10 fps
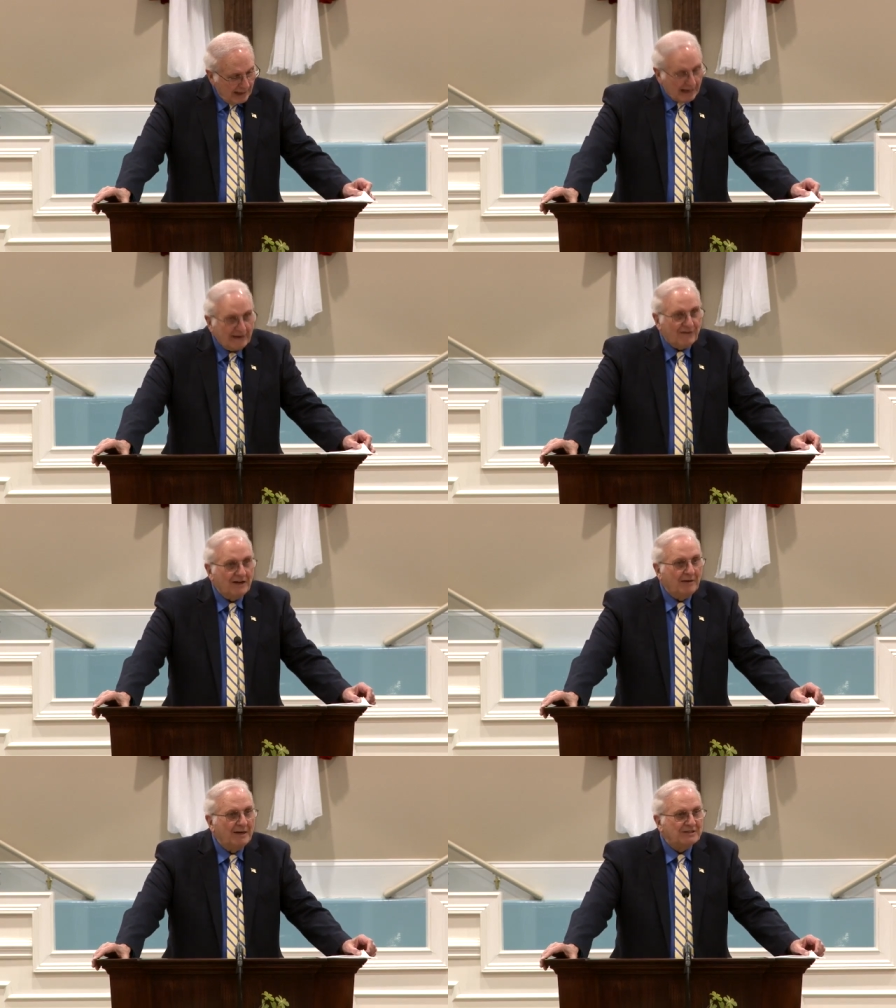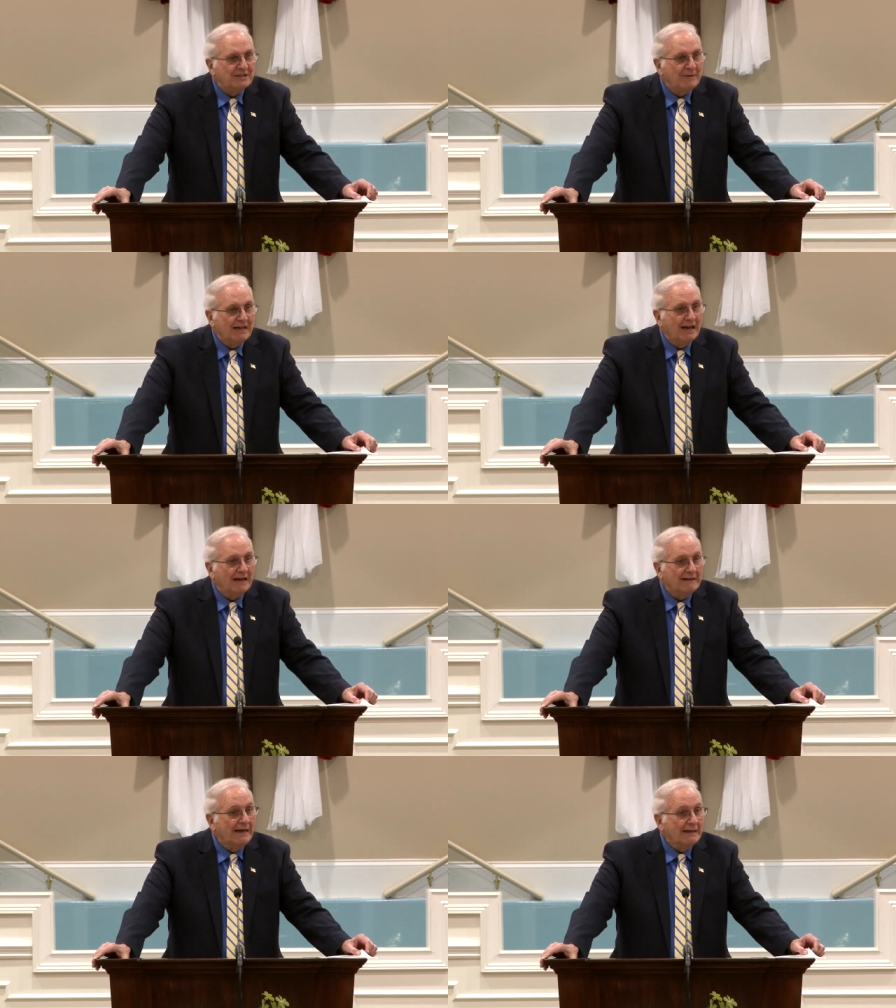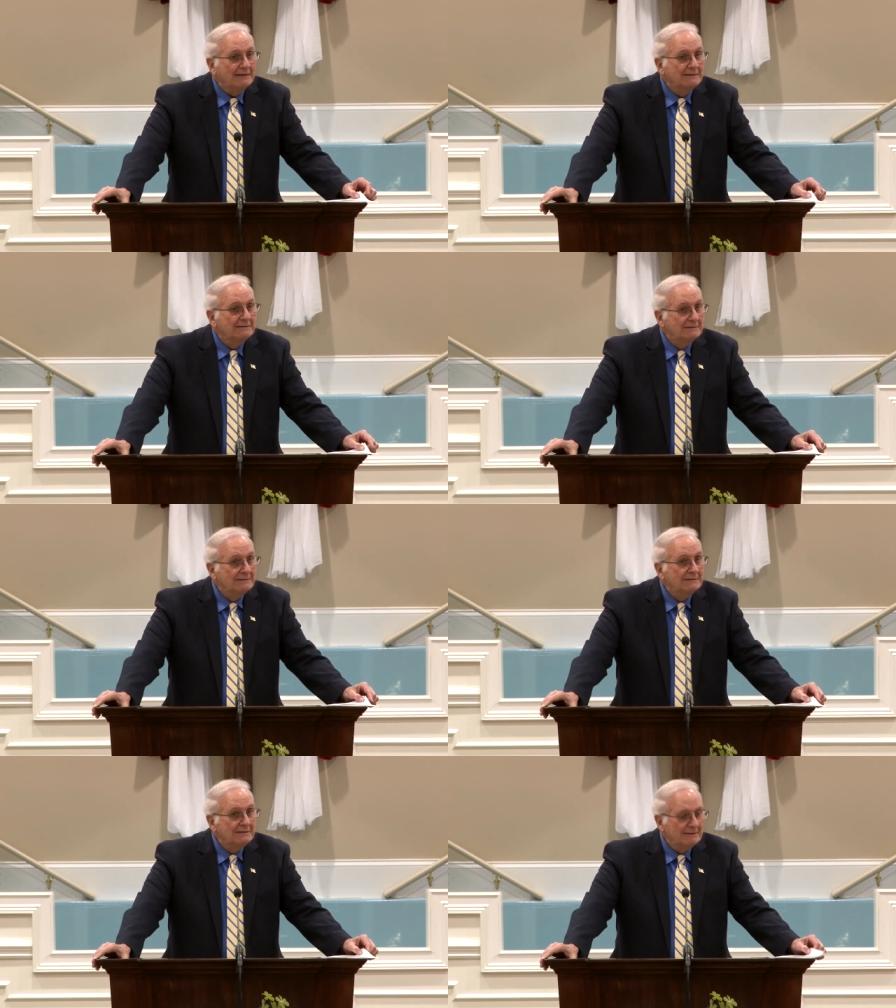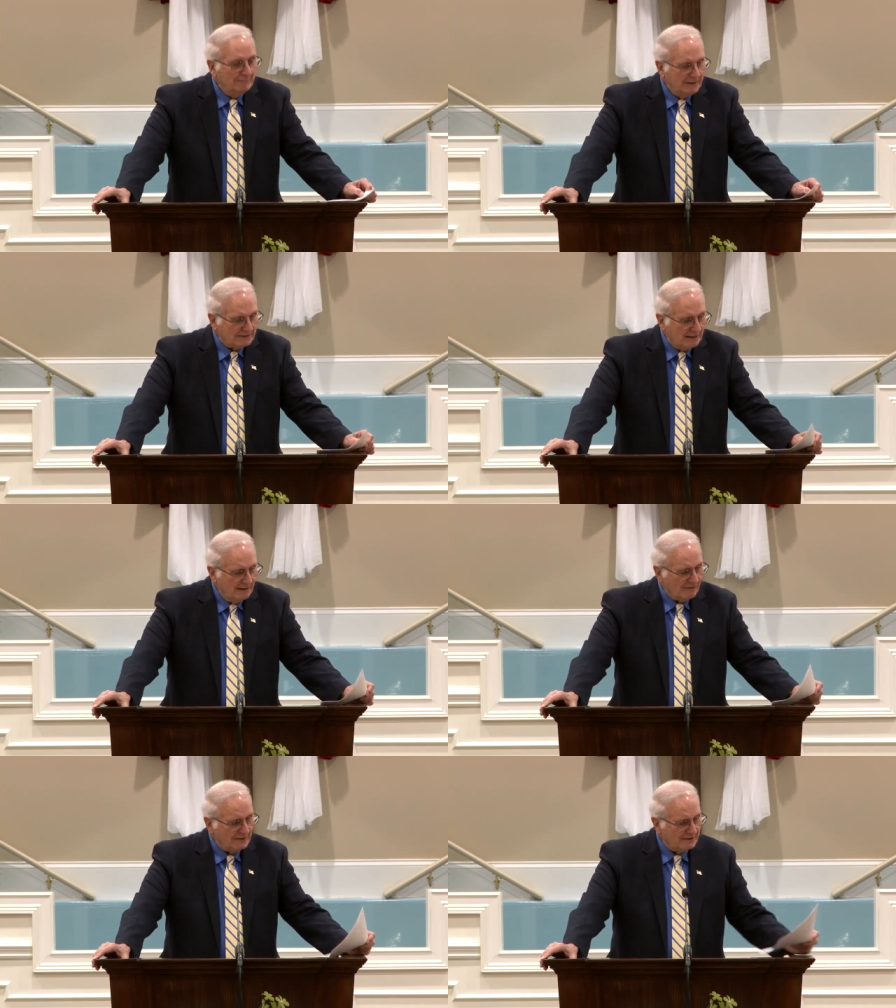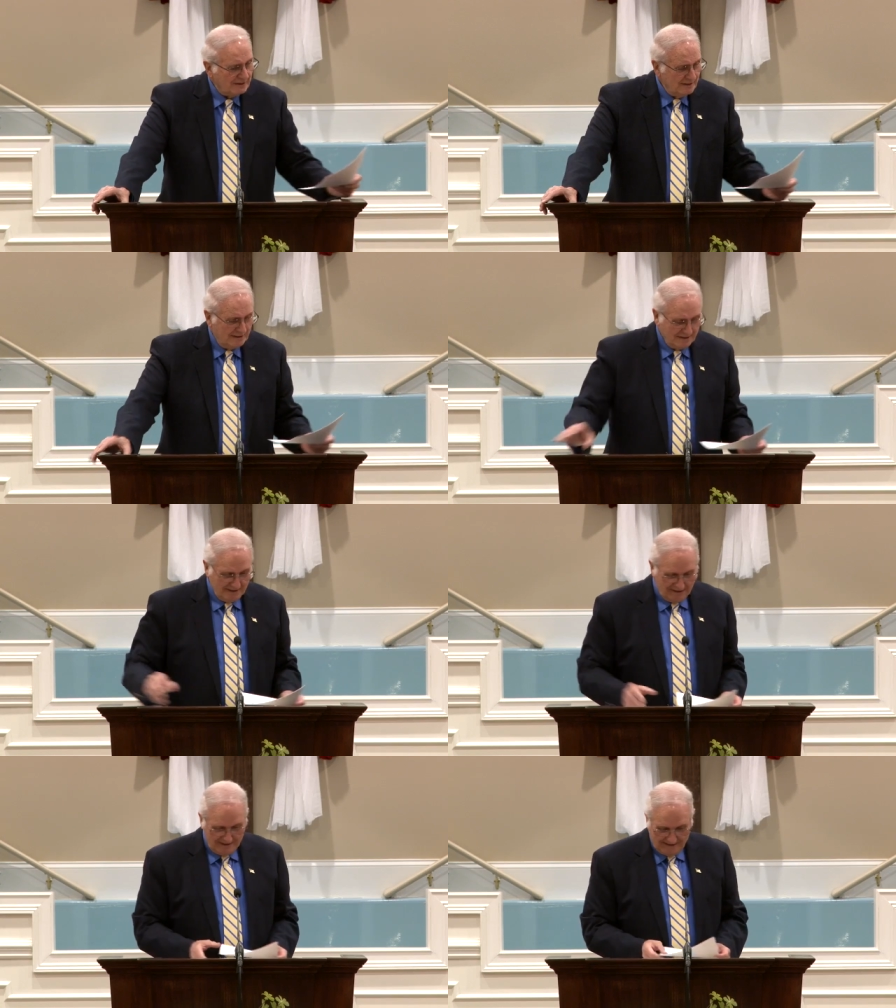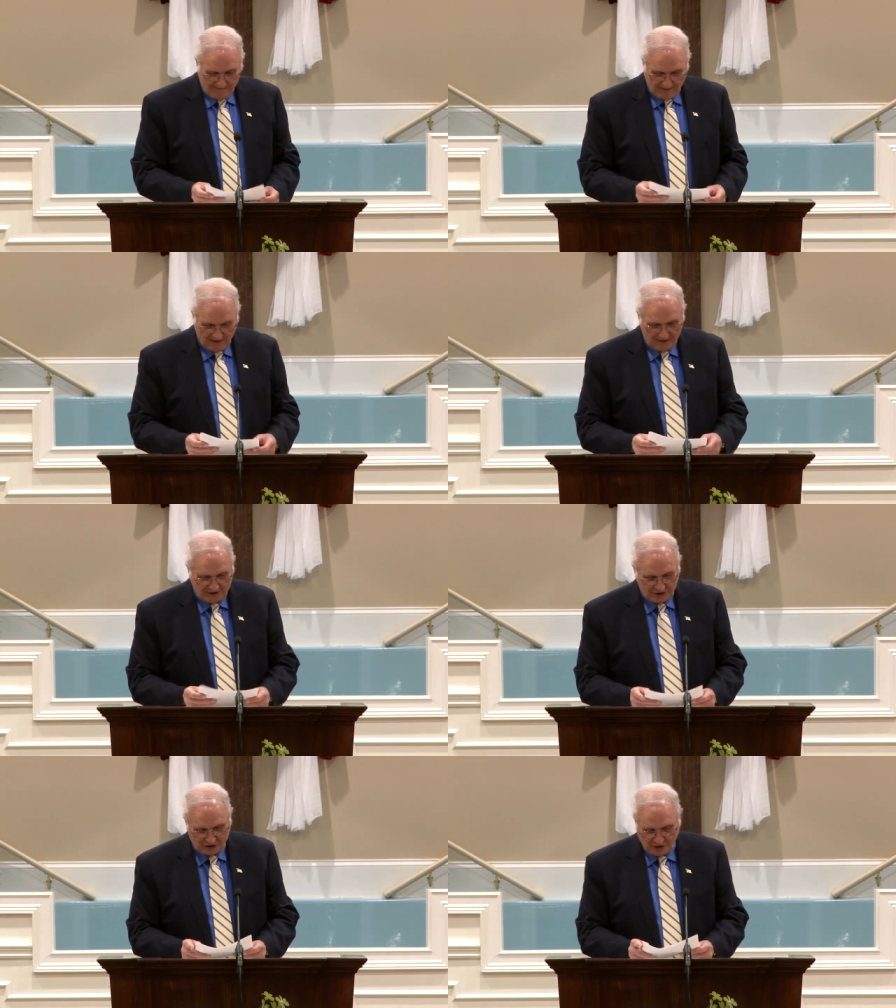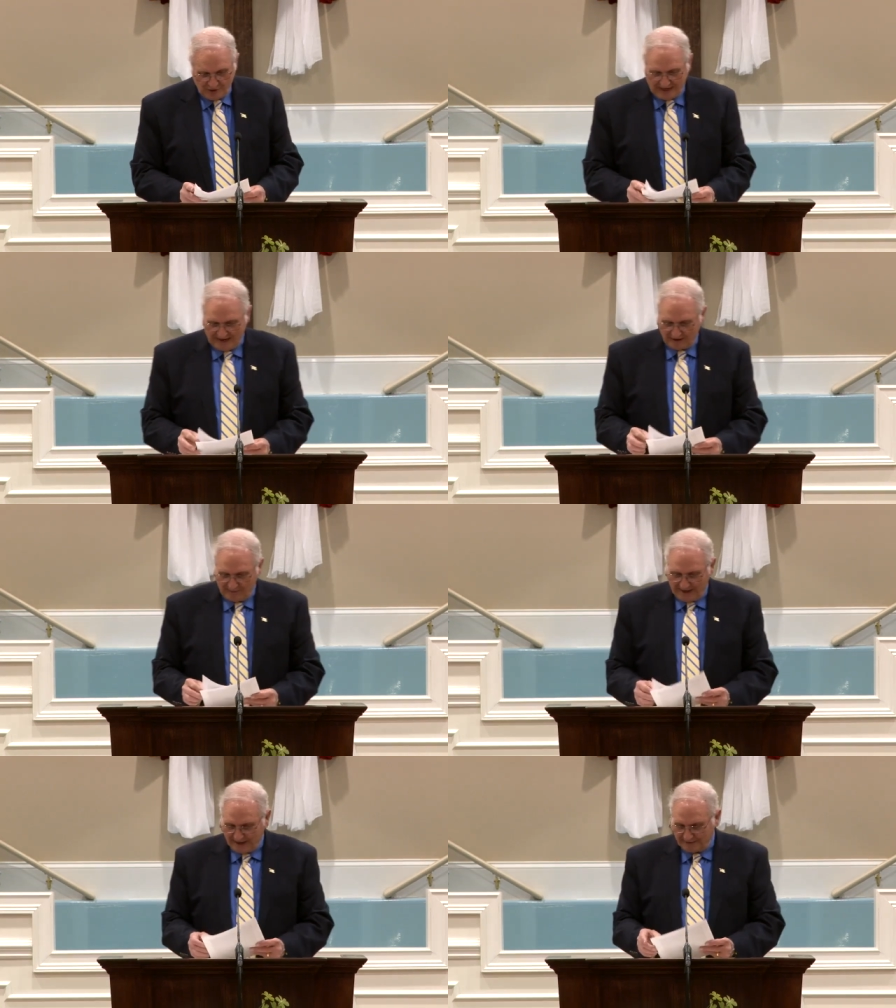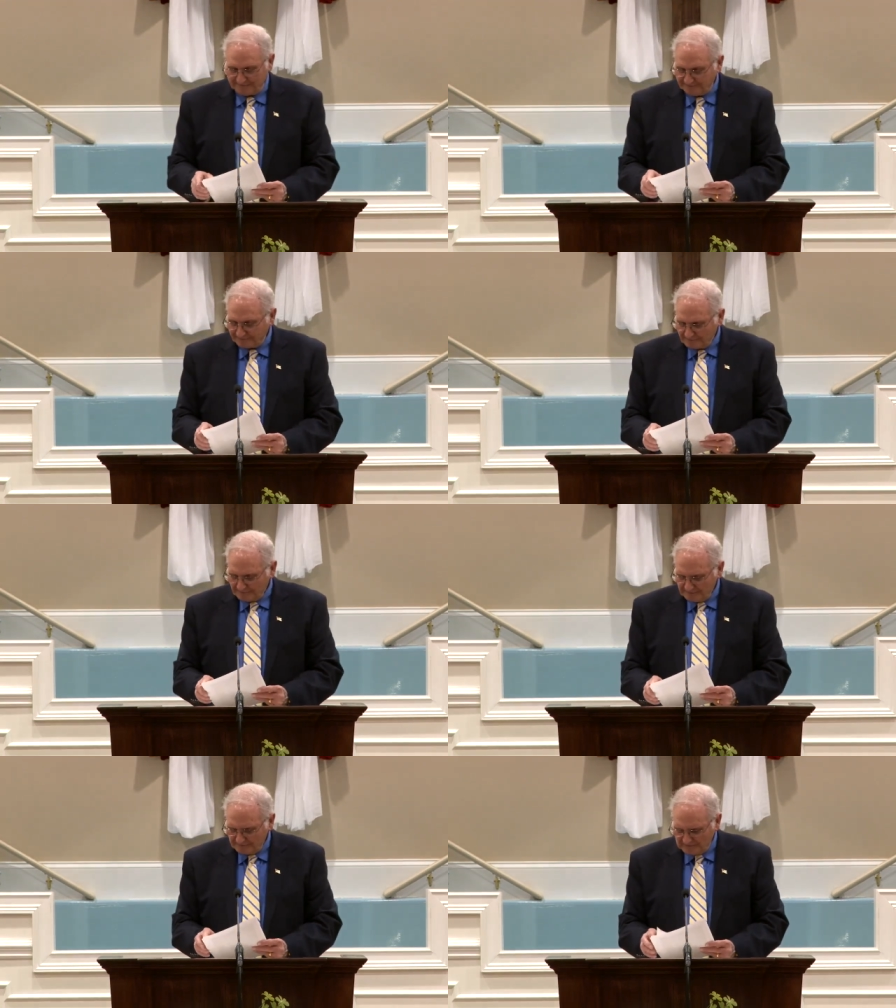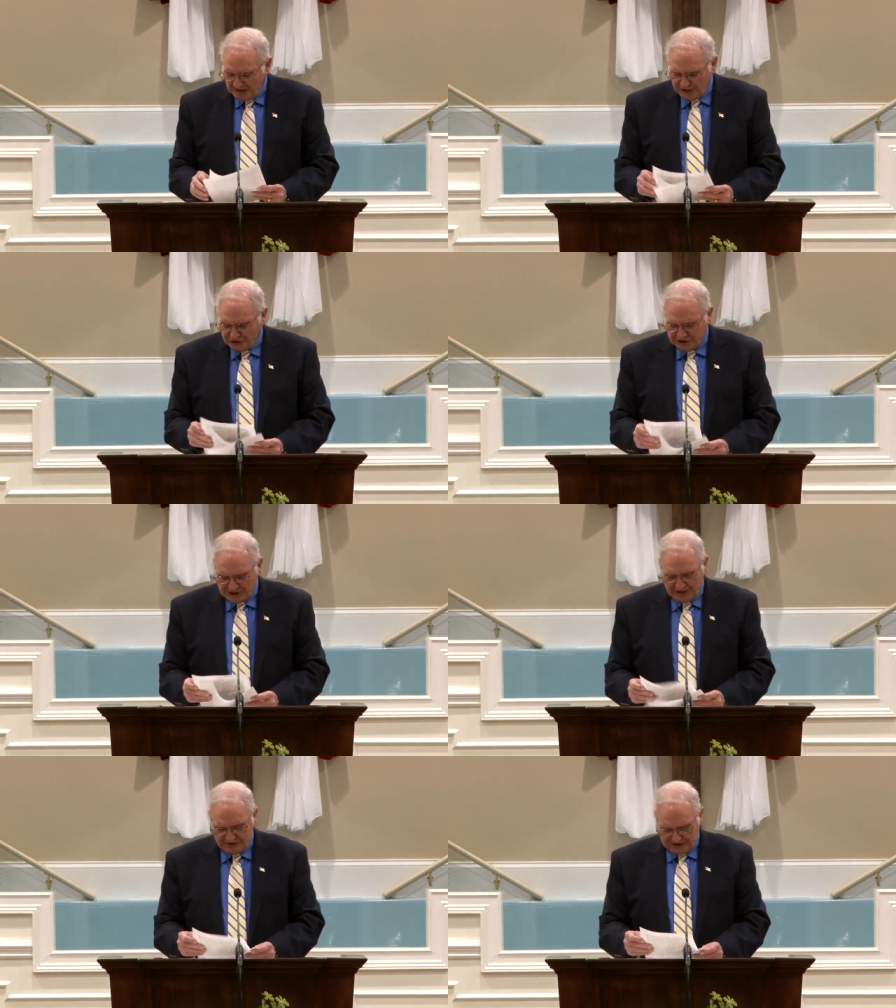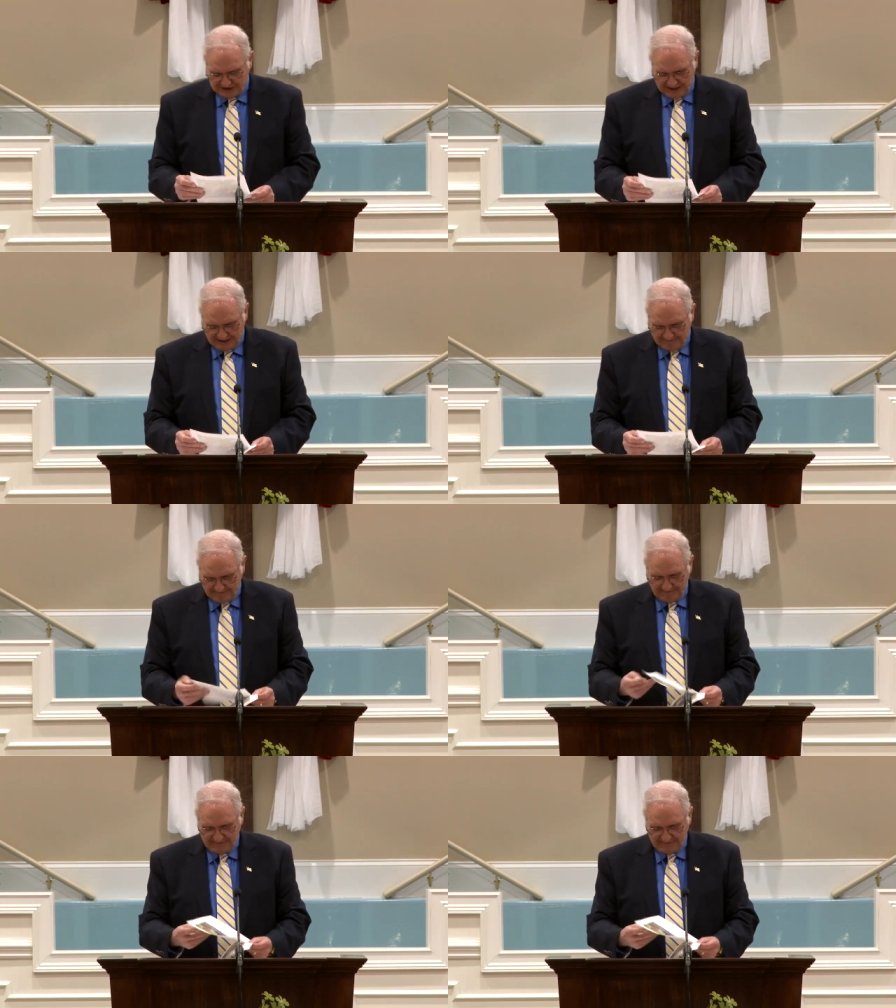I can think about somebody like that. It makes a difference. Now, this is Sean Idlemeyer. He just sent these in.